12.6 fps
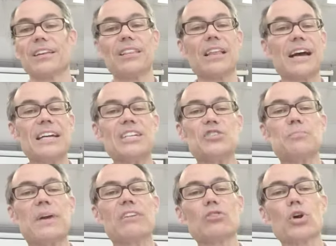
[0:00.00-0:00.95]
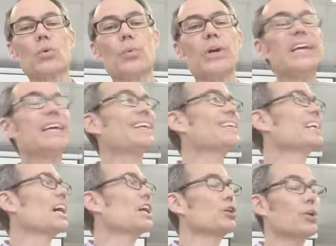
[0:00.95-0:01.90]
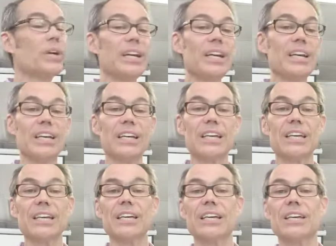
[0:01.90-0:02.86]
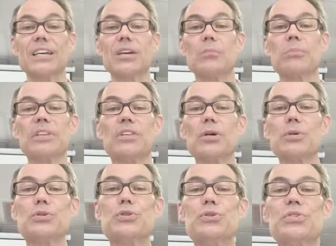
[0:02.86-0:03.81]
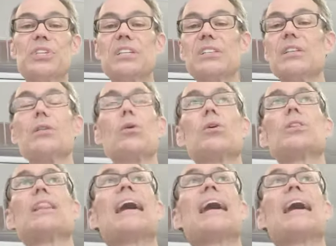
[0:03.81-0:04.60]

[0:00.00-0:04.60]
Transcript: Lions may grow weak and hungry, but those who seek the Lord